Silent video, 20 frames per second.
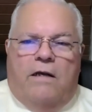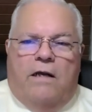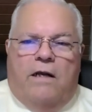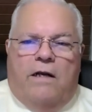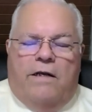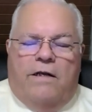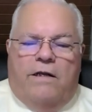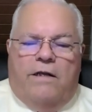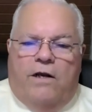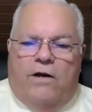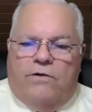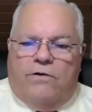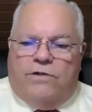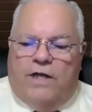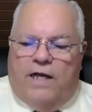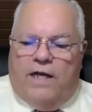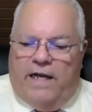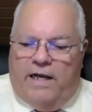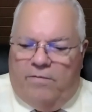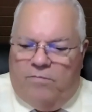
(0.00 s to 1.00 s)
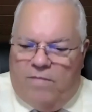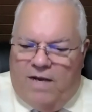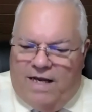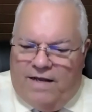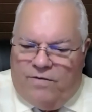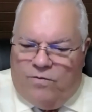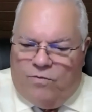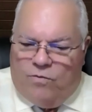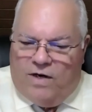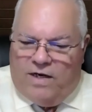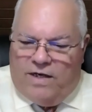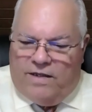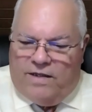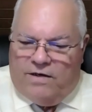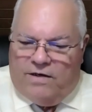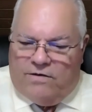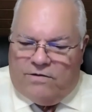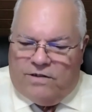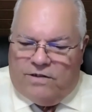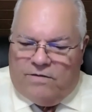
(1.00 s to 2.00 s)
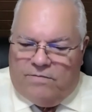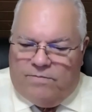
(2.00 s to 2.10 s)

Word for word: and there's a by the way there's